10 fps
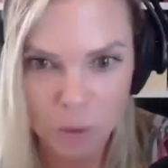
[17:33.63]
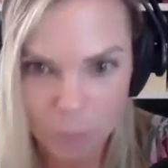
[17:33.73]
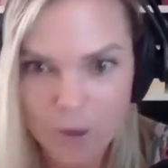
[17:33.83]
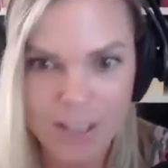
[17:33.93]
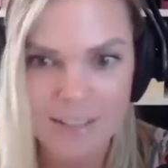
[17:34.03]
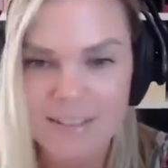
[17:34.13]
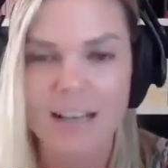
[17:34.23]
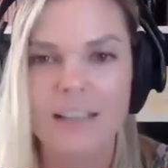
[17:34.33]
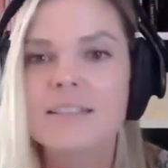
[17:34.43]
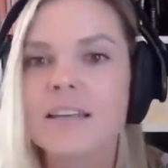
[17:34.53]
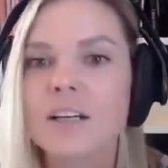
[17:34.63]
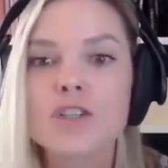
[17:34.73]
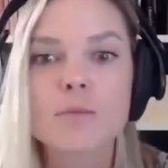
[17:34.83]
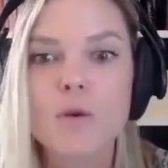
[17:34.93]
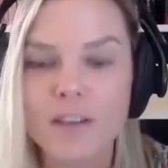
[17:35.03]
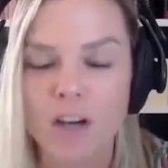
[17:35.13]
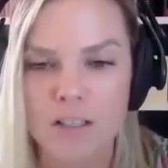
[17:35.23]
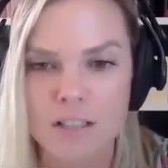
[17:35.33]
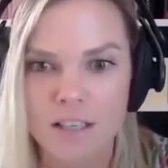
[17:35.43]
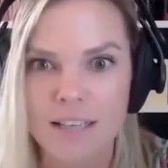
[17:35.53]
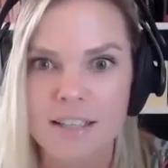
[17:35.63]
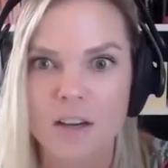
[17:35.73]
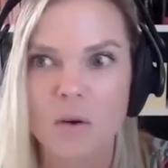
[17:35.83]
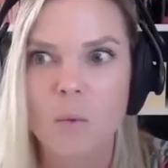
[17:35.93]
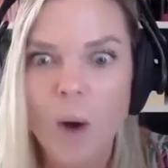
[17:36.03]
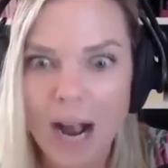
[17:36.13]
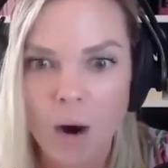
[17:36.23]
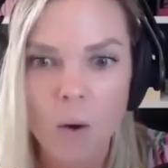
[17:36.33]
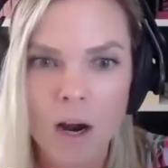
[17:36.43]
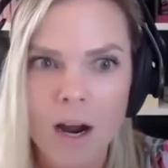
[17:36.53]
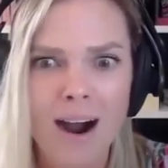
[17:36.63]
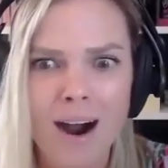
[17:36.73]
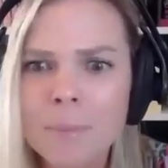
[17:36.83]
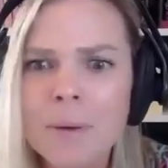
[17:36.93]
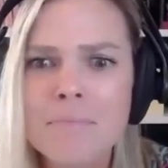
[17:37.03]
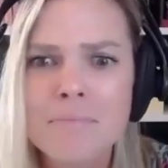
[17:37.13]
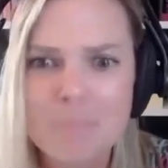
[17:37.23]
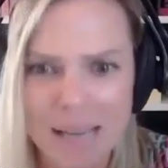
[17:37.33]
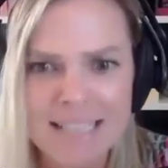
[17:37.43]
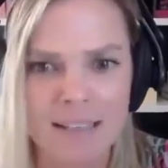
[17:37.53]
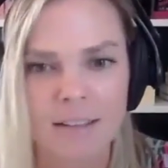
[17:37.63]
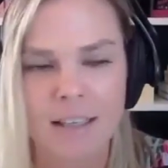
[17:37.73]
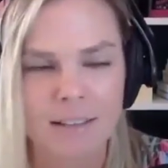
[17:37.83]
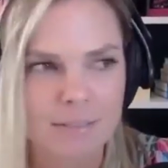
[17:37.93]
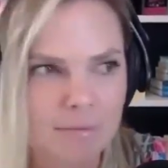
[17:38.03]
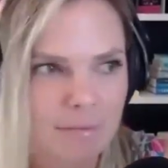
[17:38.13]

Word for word: Your point exactly. Instead of just moving on to the next thing, wow, I'm amazing. Like,